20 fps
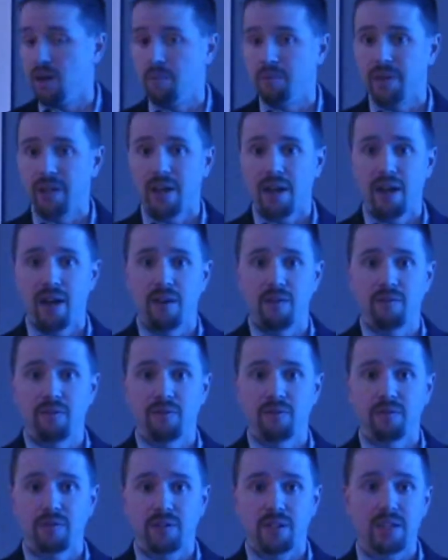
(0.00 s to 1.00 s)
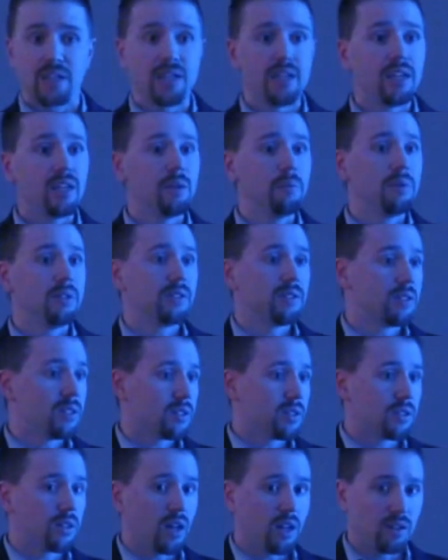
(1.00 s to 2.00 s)
They have key
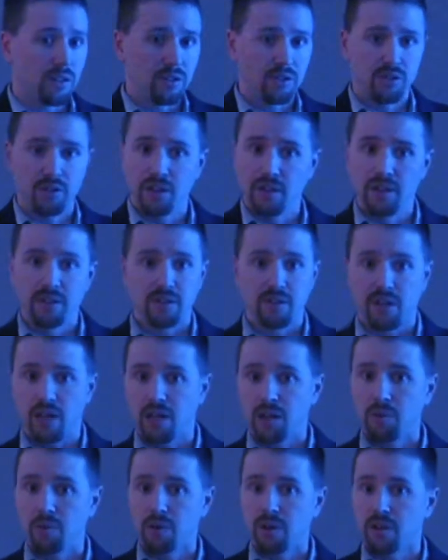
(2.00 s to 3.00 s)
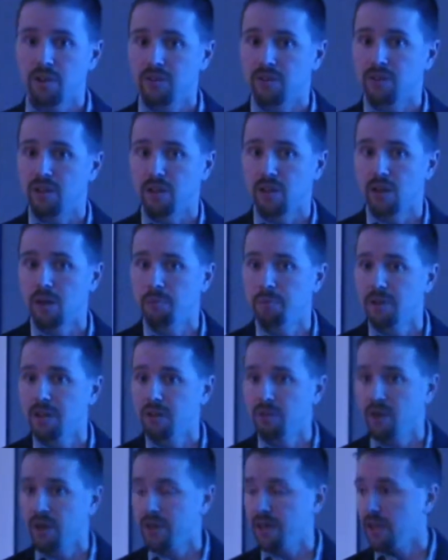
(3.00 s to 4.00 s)
business knowledge that isn't anywhere else in the company
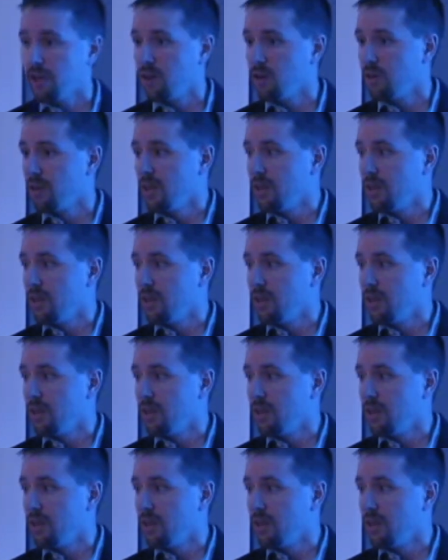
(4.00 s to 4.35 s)
right now.